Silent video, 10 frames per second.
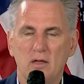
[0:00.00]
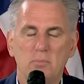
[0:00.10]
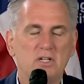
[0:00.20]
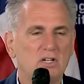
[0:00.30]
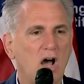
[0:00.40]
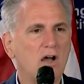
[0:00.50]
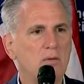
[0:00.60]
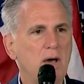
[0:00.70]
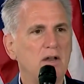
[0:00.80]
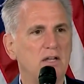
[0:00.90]
but to talk
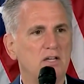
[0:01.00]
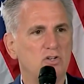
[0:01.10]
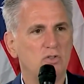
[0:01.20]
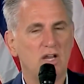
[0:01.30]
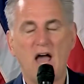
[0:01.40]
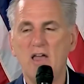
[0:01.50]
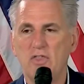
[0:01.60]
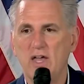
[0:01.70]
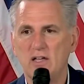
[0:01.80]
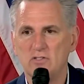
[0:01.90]
about an issue that I
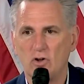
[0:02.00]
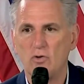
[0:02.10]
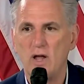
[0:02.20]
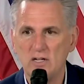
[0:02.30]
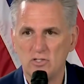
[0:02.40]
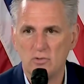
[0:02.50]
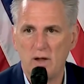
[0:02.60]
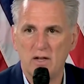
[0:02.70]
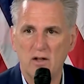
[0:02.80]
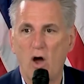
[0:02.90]
think is our greatest
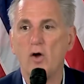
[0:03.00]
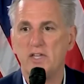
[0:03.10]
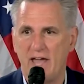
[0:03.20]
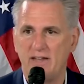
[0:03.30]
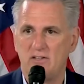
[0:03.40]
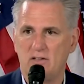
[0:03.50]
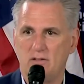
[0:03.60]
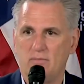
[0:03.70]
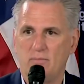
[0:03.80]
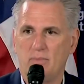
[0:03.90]
threat, our debt.
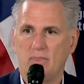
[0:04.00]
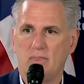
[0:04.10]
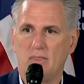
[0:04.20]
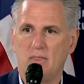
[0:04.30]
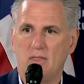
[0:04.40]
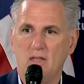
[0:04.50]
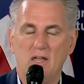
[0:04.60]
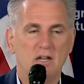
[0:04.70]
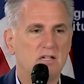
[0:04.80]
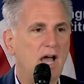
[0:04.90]

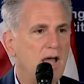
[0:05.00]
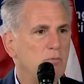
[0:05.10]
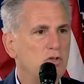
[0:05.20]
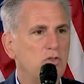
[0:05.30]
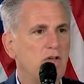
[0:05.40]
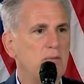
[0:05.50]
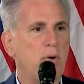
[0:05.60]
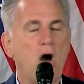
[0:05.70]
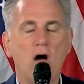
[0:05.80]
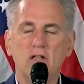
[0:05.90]
In a time where you think
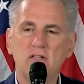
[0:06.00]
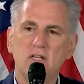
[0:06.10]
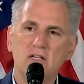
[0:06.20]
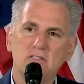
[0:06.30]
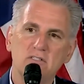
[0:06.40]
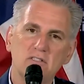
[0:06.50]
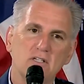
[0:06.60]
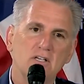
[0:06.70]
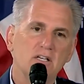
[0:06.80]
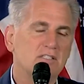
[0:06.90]
politics
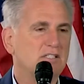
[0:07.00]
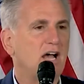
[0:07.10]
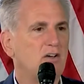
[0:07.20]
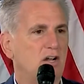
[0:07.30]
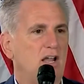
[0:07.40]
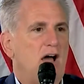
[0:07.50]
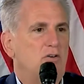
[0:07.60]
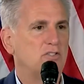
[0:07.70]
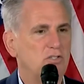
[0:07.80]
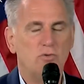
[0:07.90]
is not going to allow
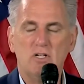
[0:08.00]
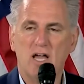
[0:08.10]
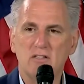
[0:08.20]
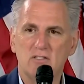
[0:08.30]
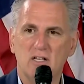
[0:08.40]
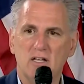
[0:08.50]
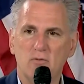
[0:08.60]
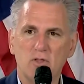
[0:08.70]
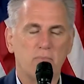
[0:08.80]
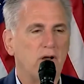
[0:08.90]
us to do a debt ceiling,
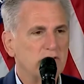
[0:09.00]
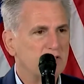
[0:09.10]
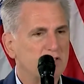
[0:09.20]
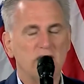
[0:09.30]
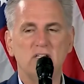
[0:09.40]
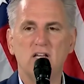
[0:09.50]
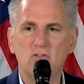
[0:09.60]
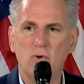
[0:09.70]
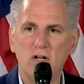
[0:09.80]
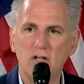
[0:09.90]
where the president says he
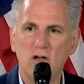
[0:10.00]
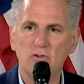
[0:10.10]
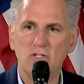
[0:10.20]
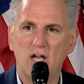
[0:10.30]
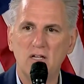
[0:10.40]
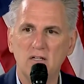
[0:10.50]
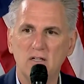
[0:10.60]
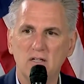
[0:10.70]
doesn't want to negotiate,